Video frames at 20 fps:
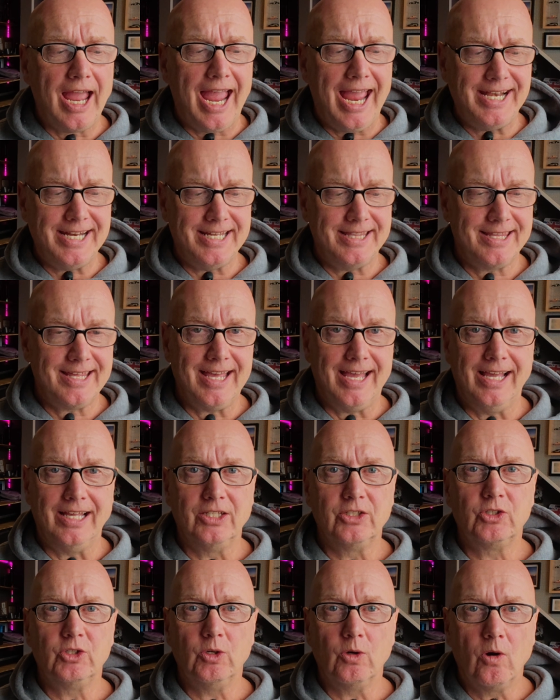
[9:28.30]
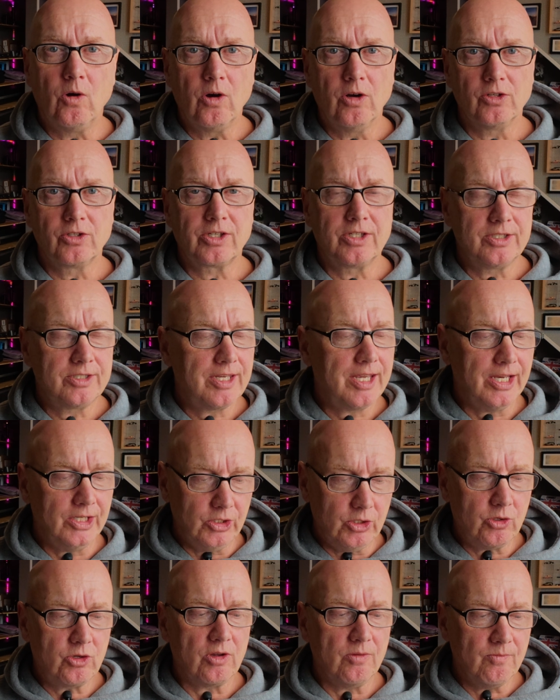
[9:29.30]
edit that to your heart's
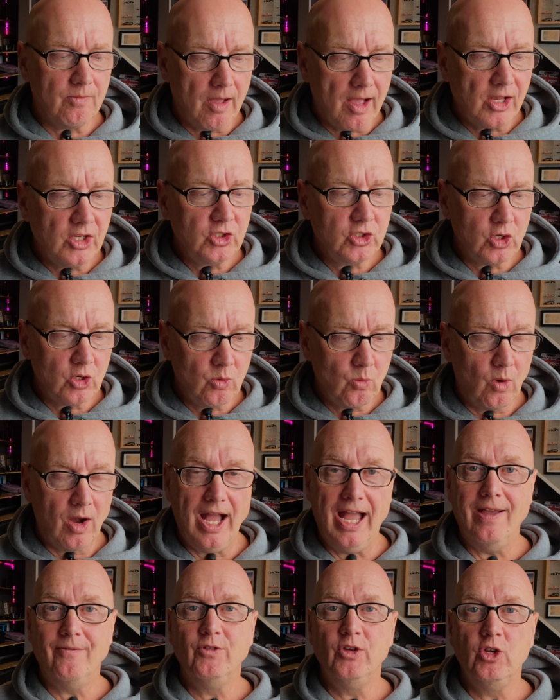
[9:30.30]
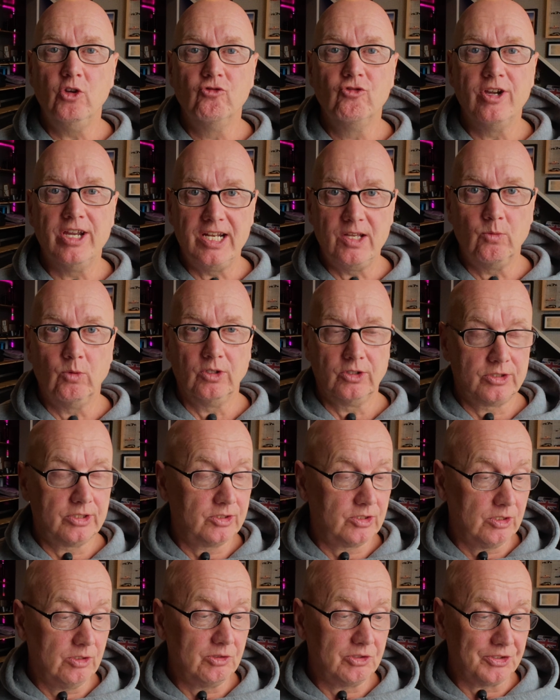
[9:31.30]
content. You can do whatever you really want to
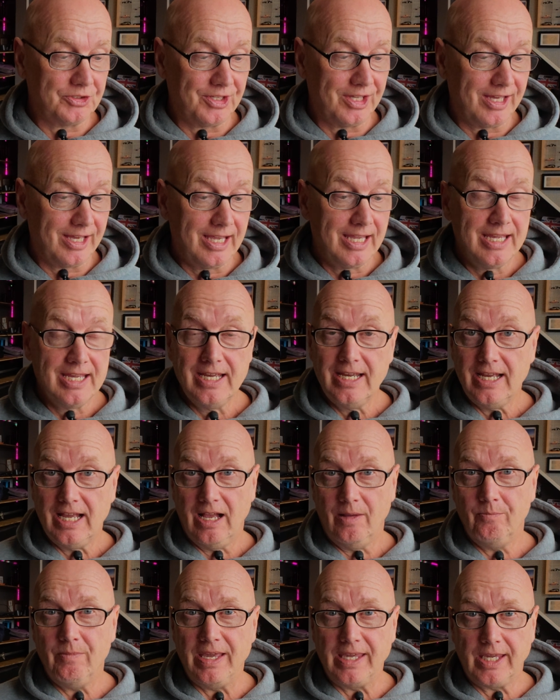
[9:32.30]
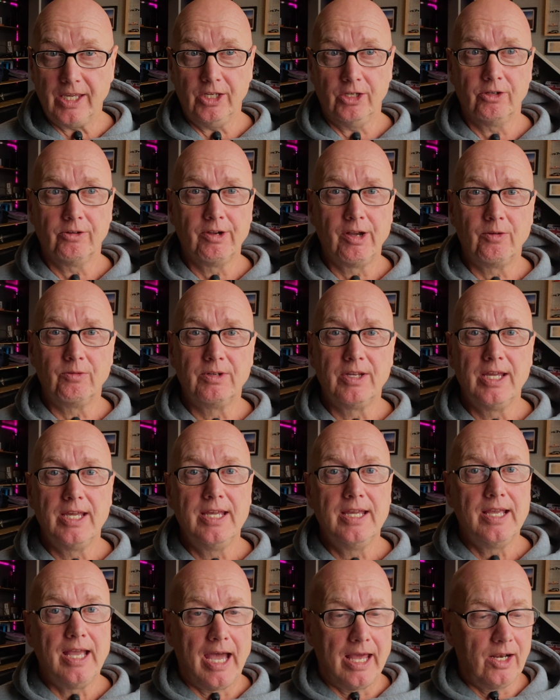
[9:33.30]
do to that and make it your own.
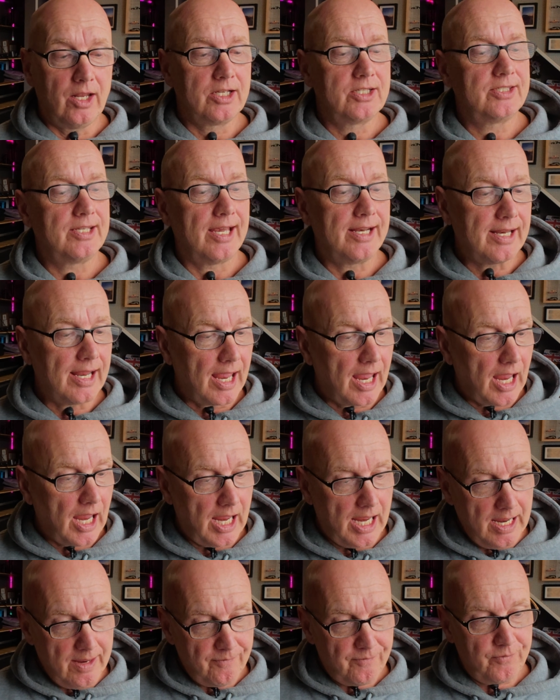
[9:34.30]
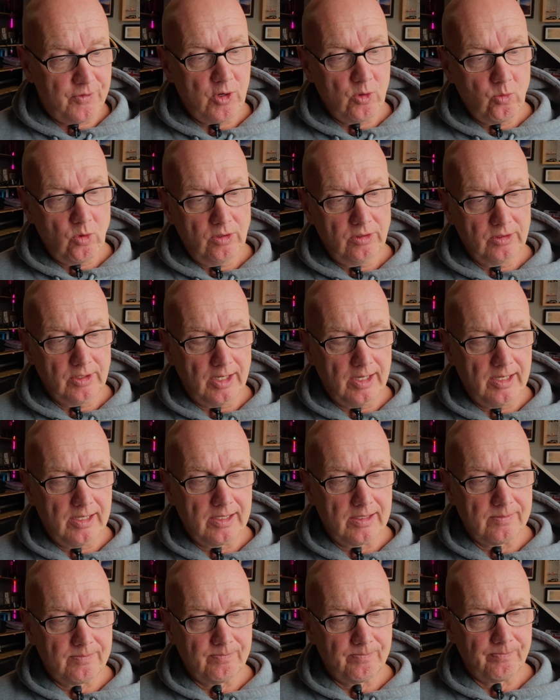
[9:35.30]
And like I said, if you want
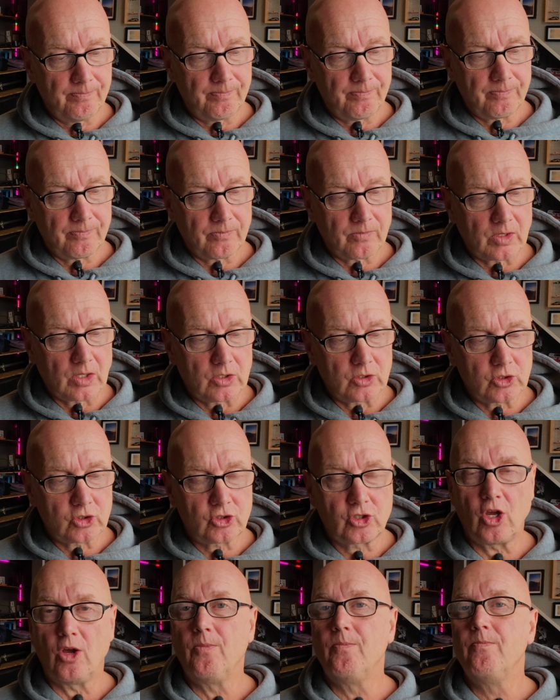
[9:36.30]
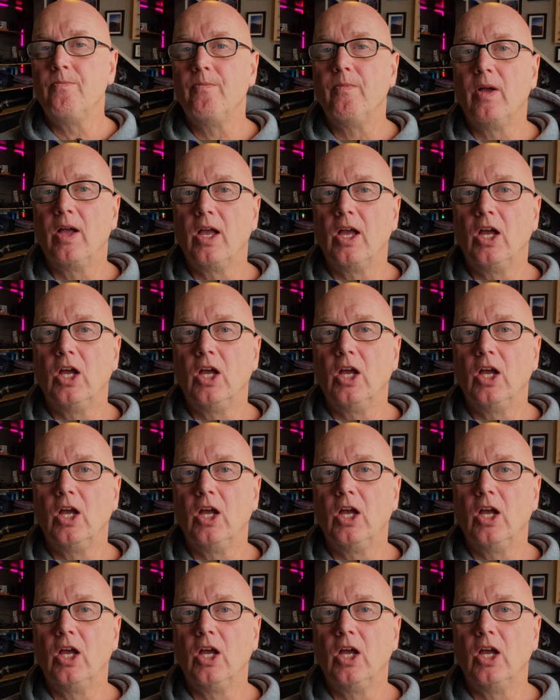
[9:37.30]
some